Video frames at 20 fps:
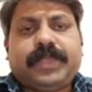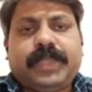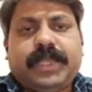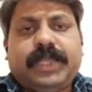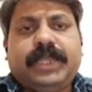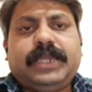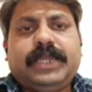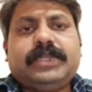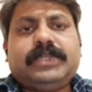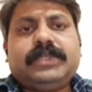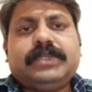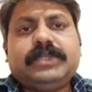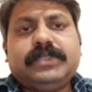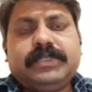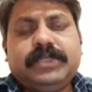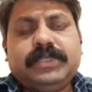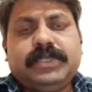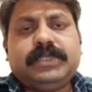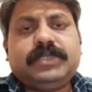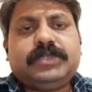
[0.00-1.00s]
and
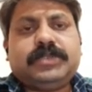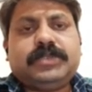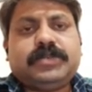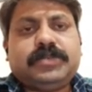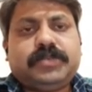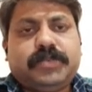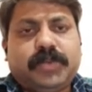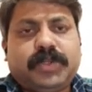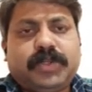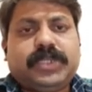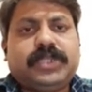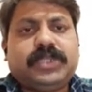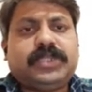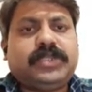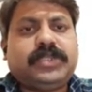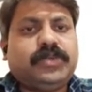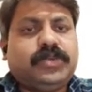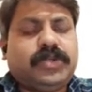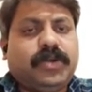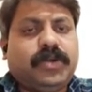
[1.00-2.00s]
this
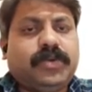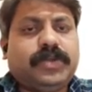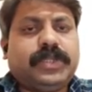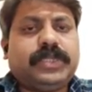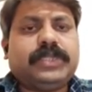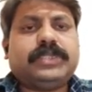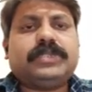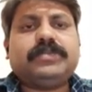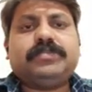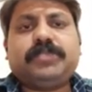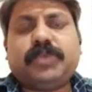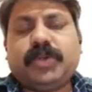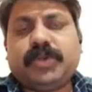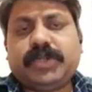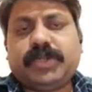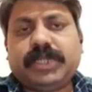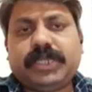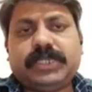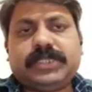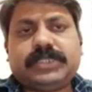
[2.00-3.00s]
protective covering
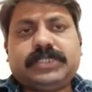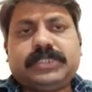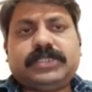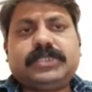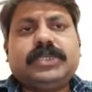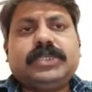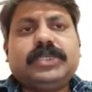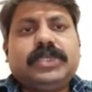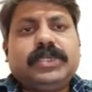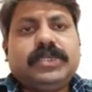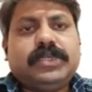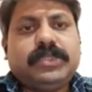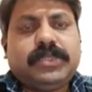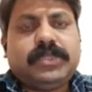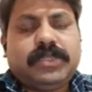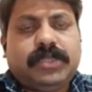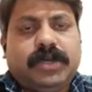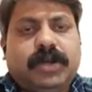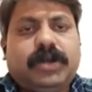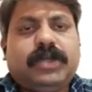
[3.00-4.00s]
protects
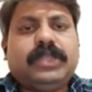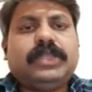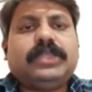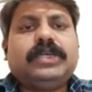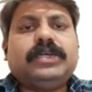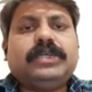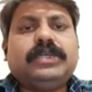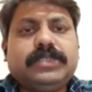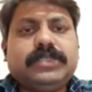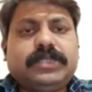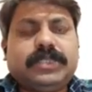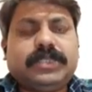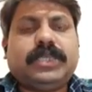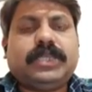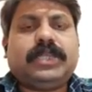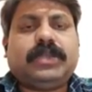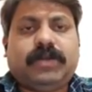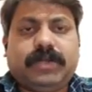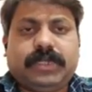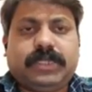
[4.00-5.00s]
all the
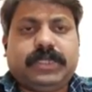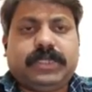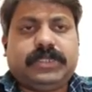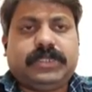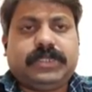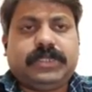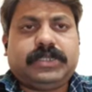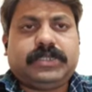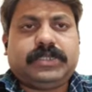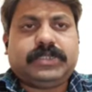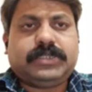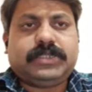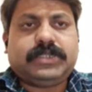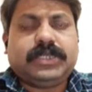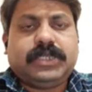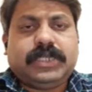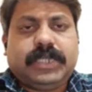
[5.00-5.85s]
cell organelles,